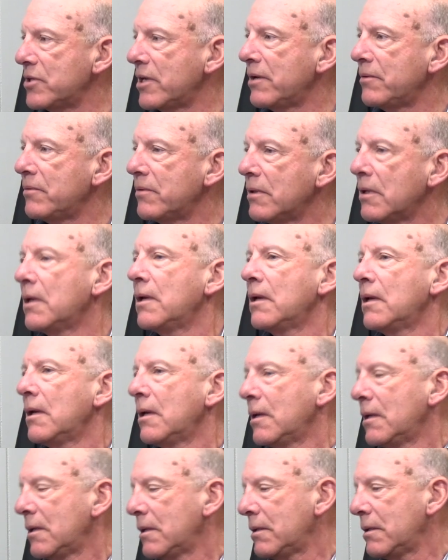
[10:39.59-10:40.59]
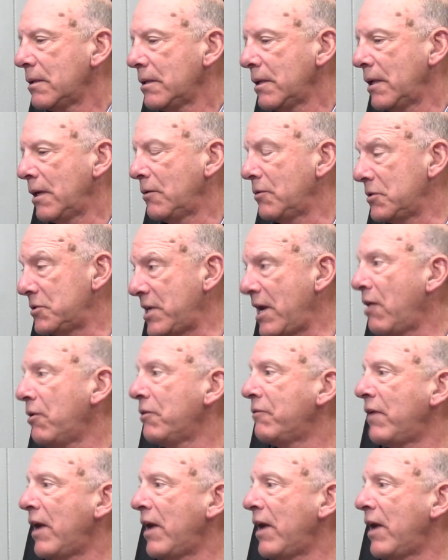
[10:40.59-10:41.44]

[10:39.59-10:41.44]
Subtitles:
That, the town of